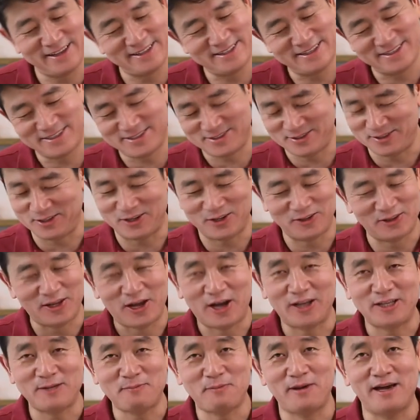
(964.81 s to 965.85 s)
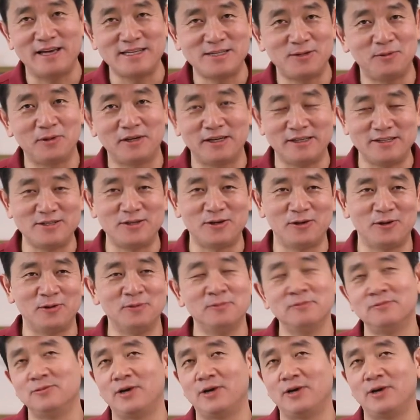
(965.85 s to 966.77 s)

It's just, not the best we can do.